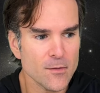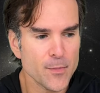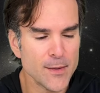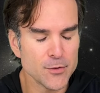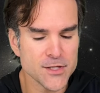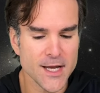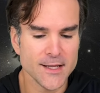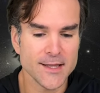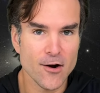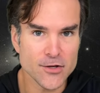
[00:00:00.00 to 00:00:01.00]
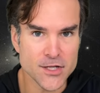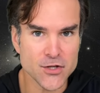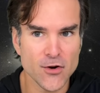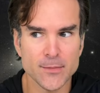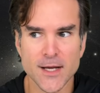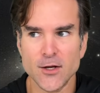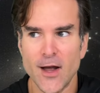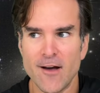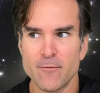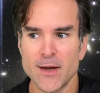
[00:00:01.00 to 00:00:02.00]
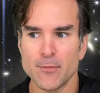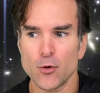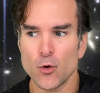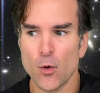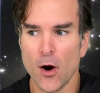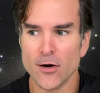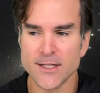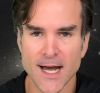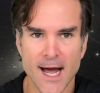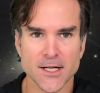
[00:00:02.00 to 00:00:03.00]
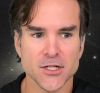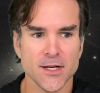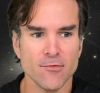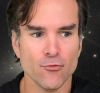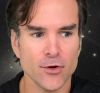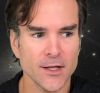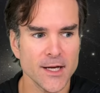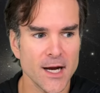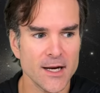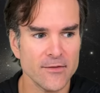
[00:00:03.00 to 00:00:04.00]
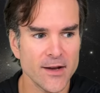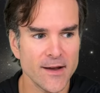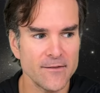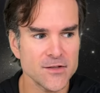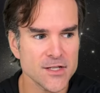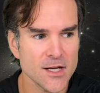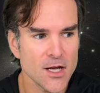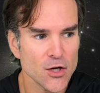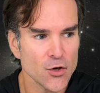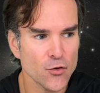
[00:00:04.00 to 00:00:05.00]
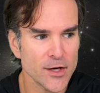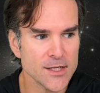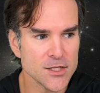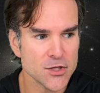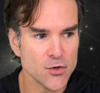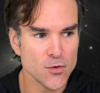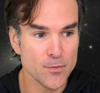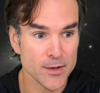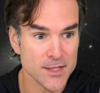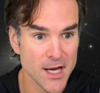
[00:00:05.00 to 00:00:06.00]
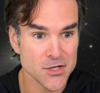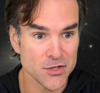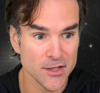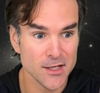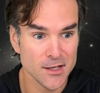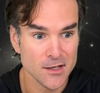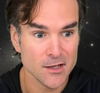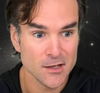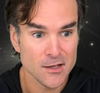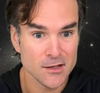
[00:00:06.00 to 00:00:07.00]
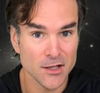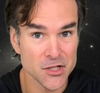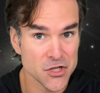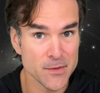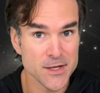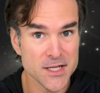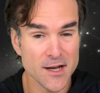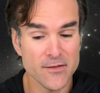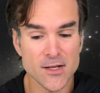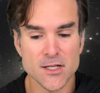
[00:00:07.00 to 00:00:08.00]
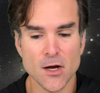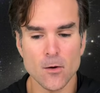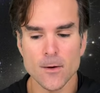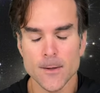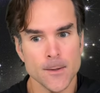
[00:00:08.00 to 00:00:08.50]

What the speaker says: people saying that there is a script and you have people who are attached, it really kind of gives credence to potentially the legitimacy of it. So